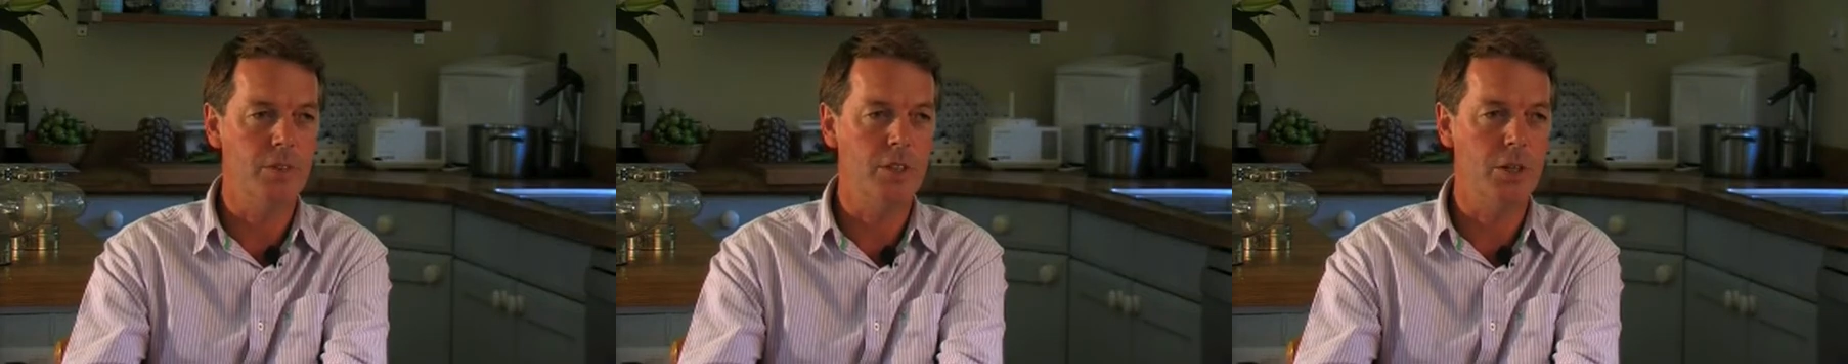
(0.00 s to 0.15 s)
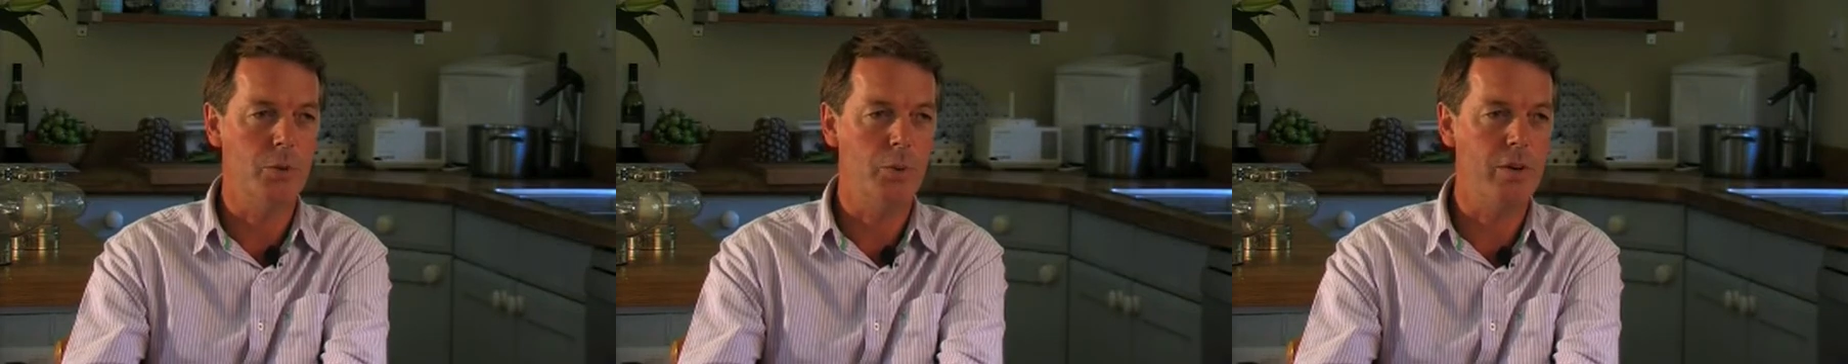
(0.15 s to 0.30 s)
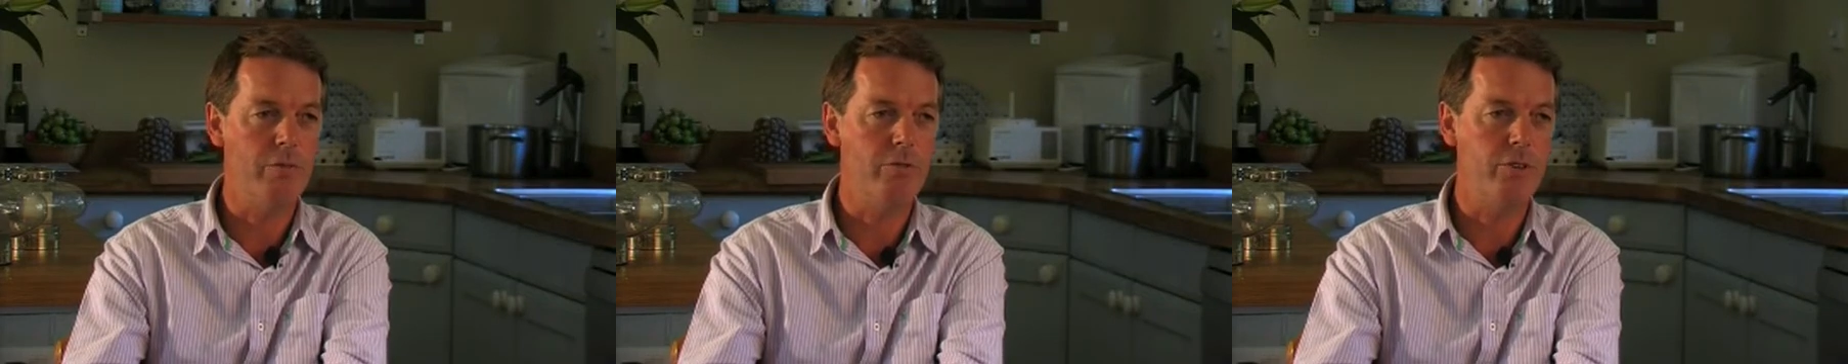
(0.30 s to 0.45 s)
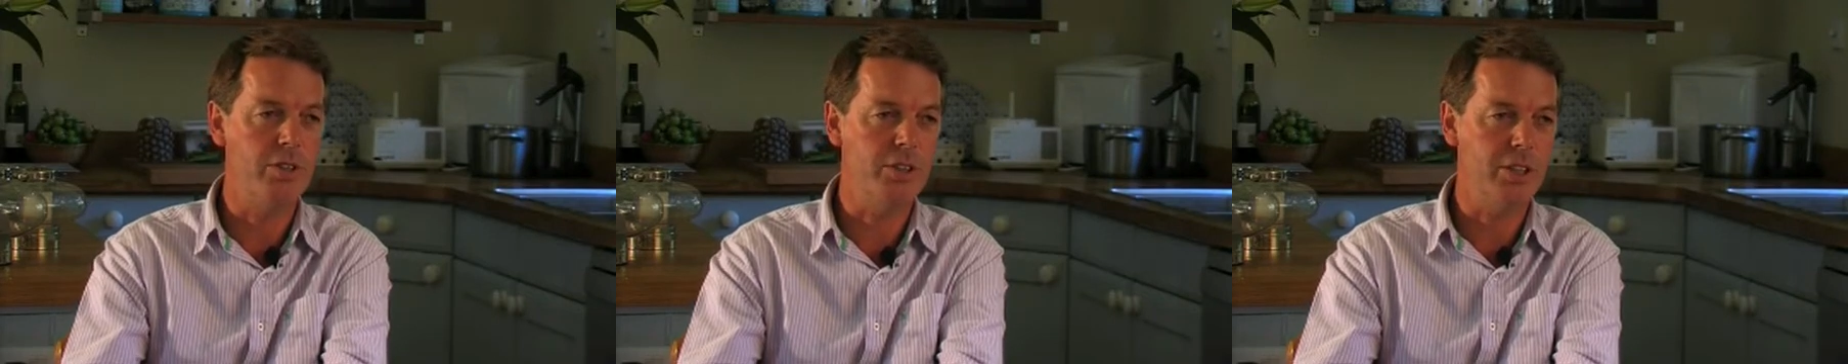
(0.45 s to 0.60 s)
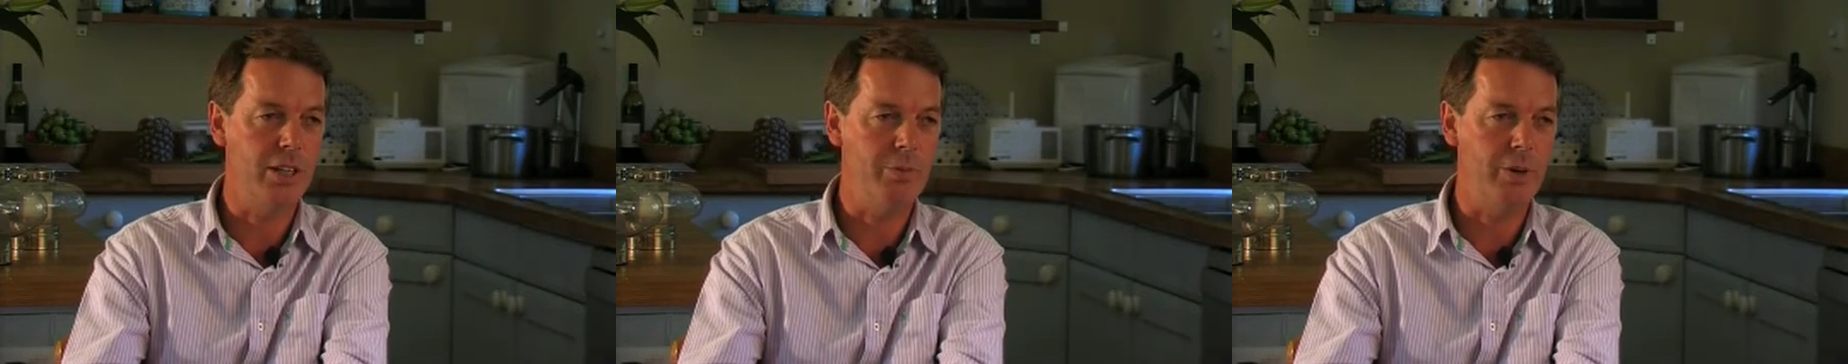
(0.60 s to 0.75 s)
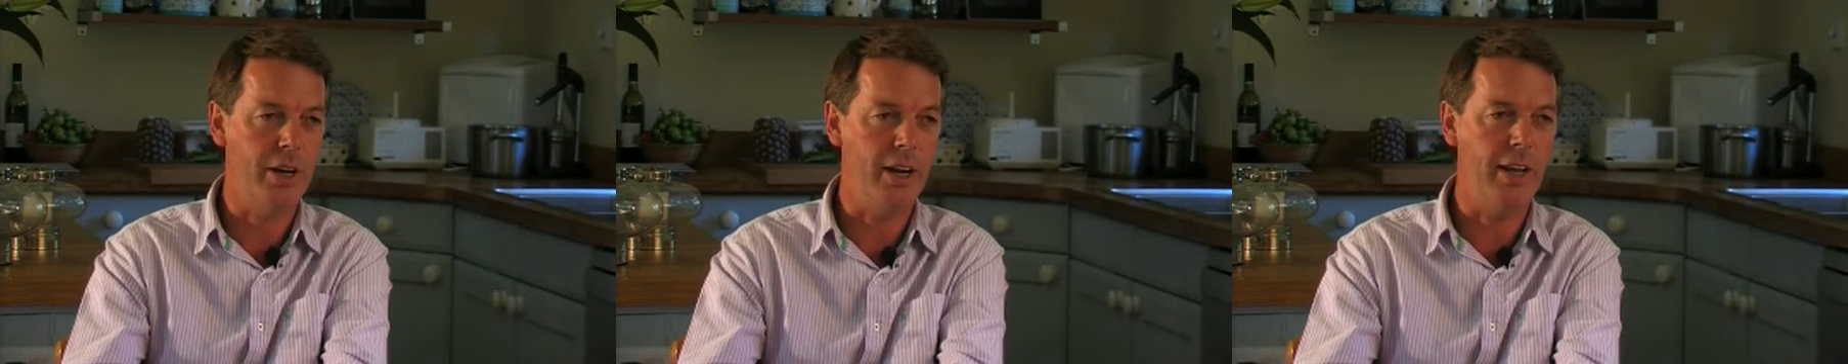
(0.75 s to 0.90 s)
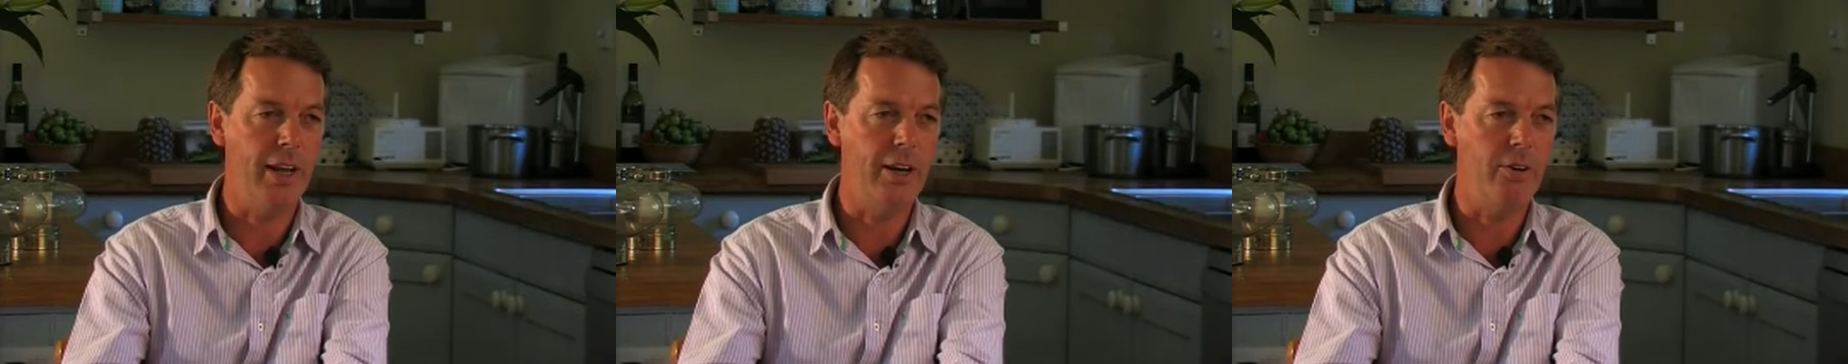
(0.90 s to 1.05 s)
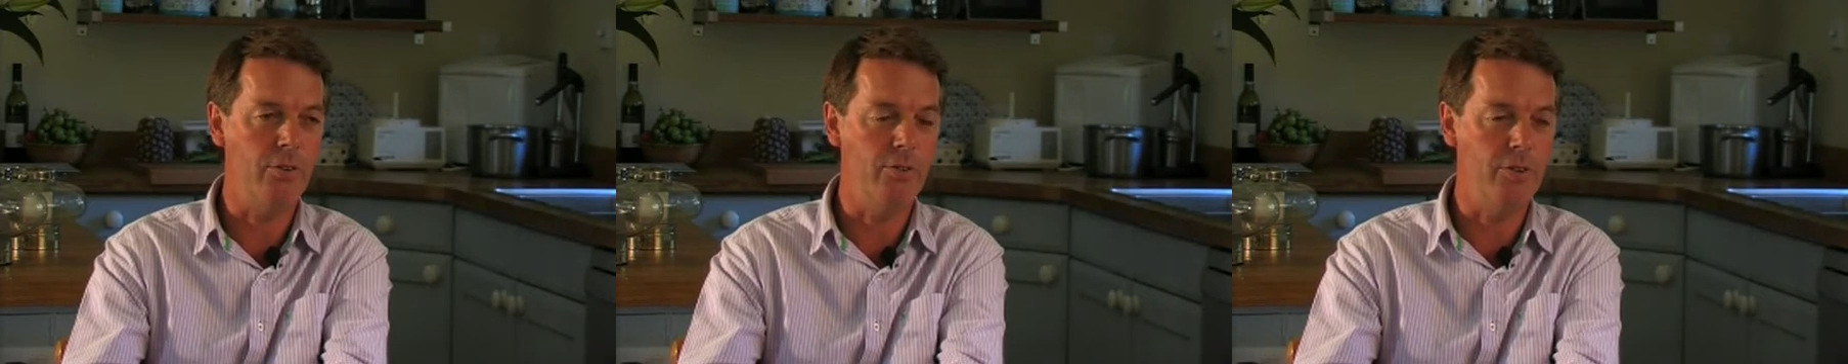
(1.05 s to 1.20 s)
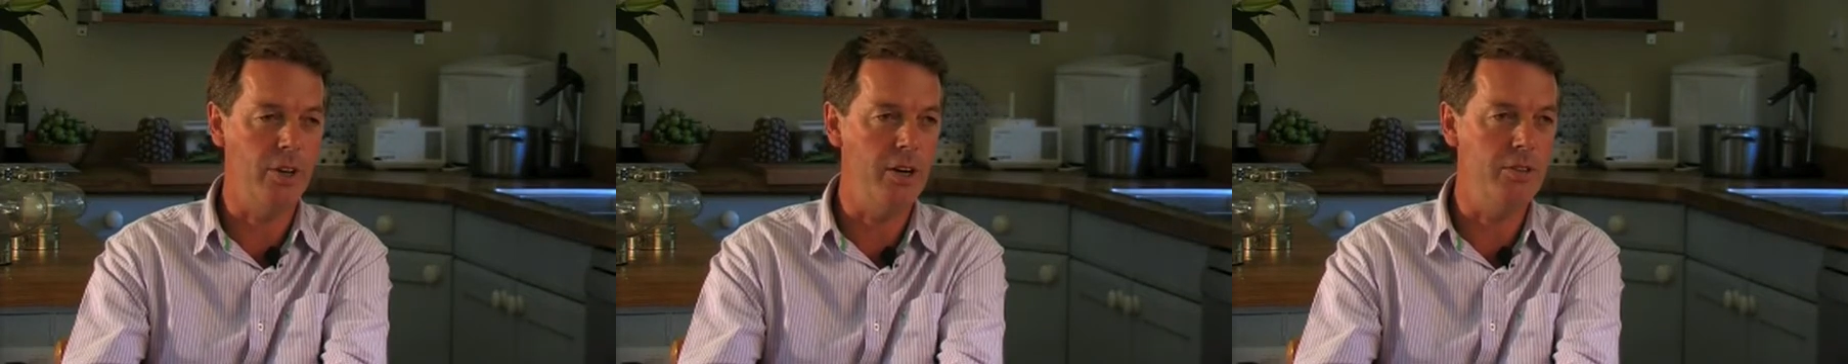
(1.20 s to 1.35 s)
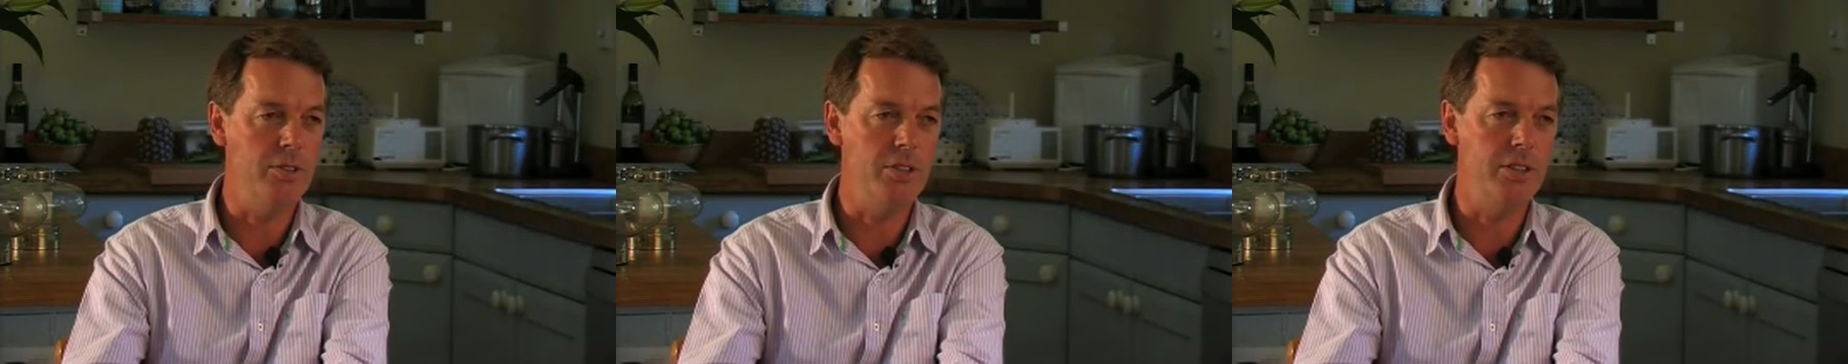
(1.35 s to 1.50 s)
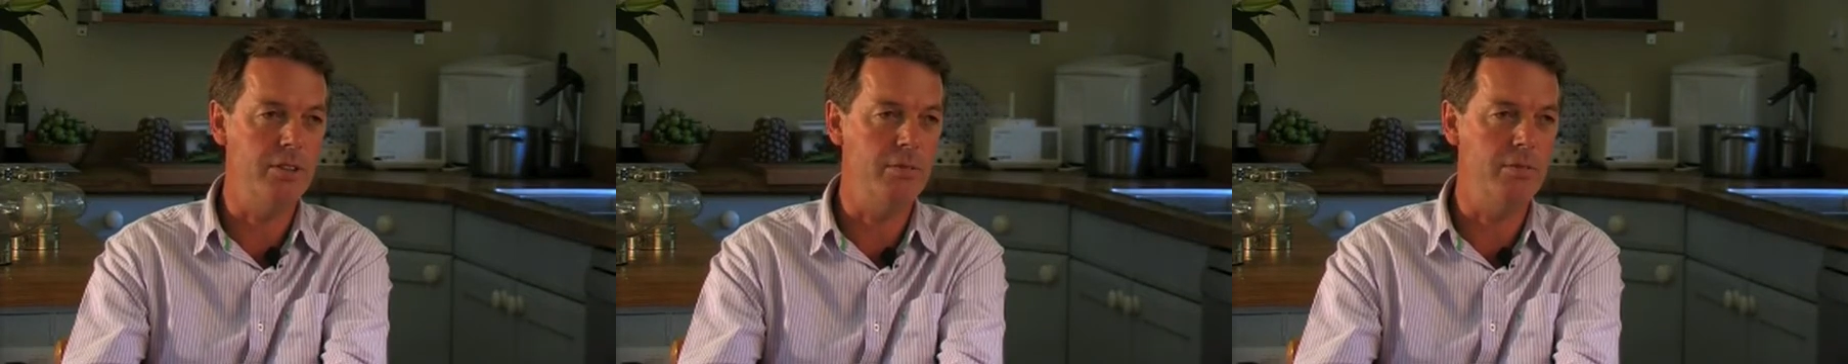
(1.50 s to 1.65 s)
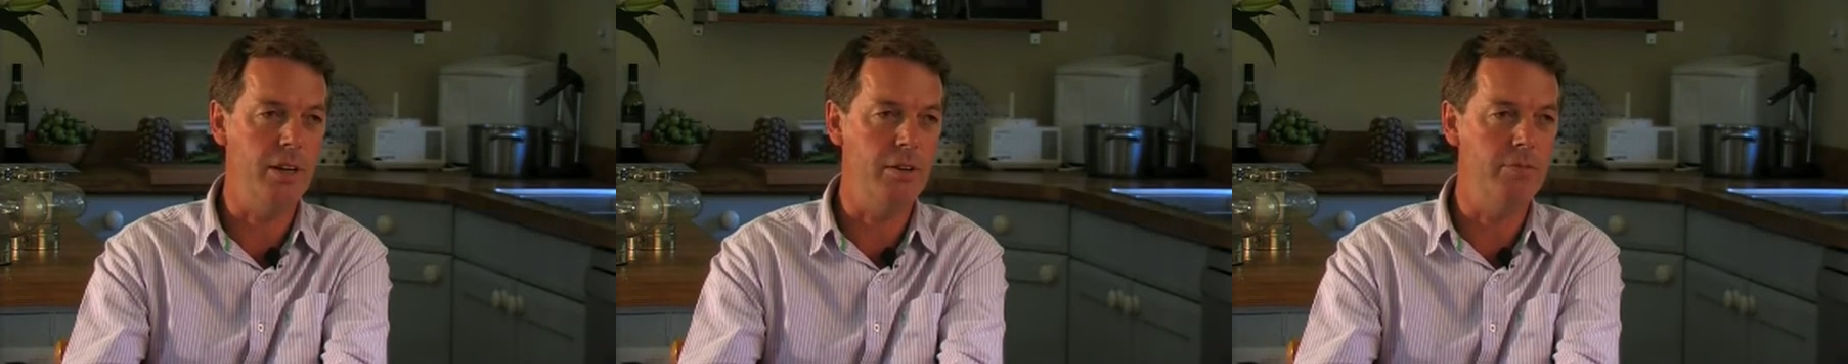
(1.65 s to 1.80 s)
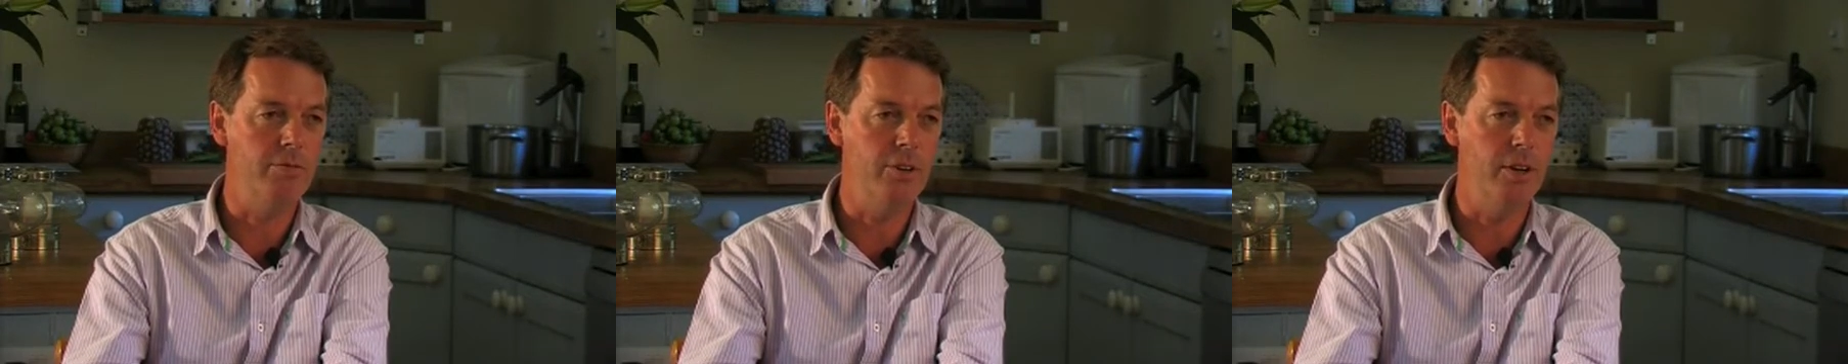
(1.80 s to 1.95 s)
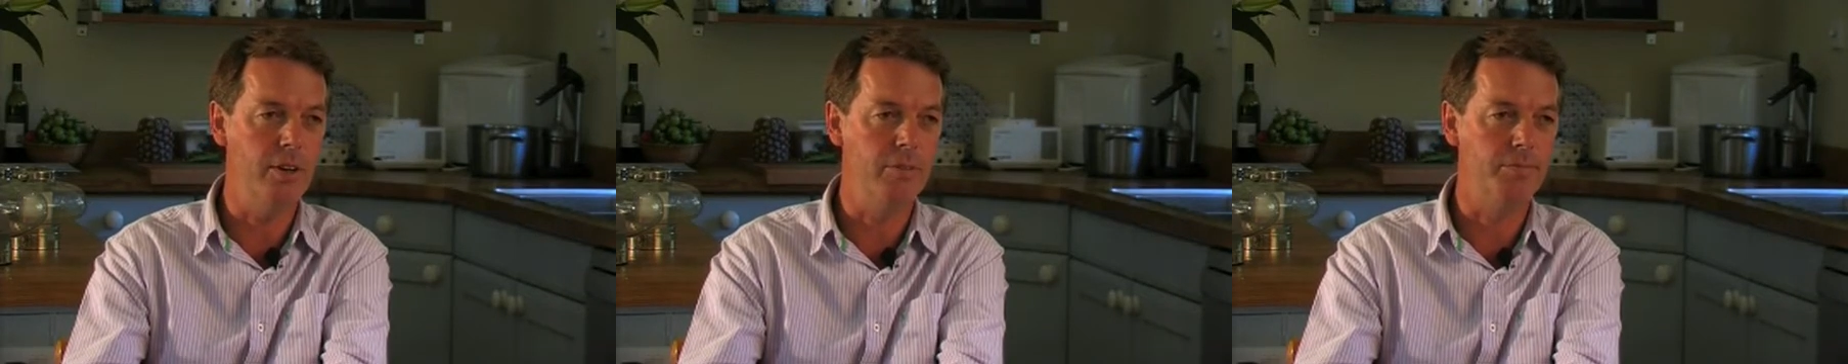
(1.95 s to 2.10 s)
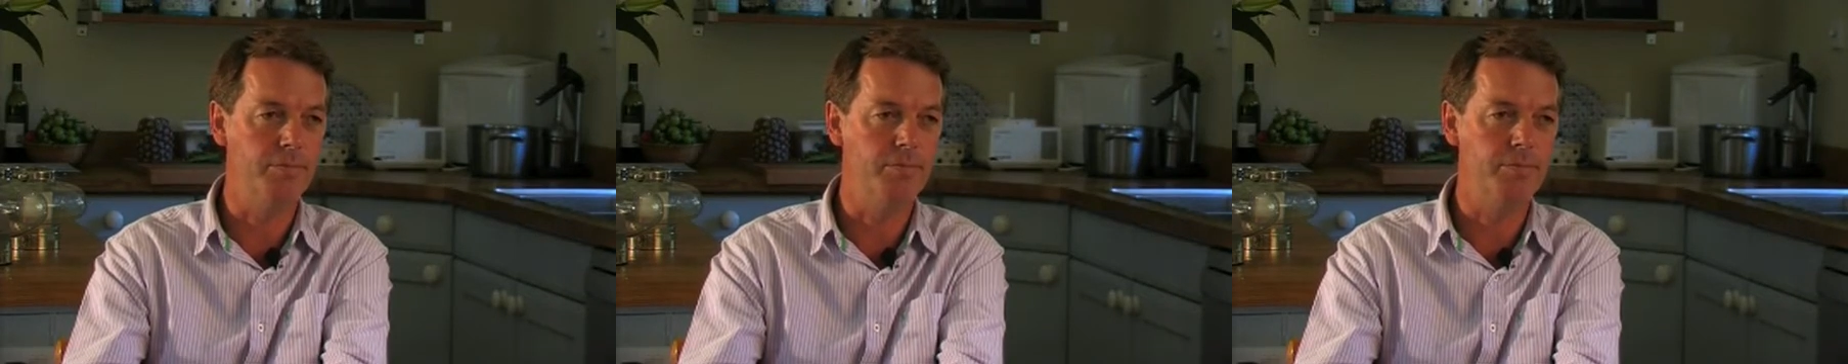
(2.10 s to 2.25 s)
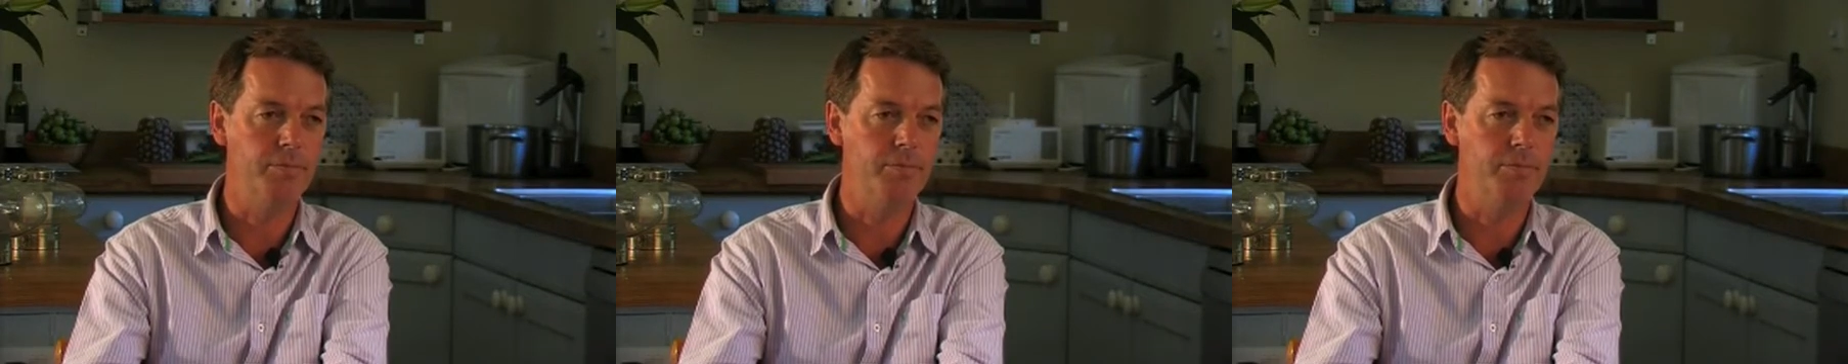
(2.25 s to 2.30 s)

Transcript: So whatever return we're going to get off those is infinite.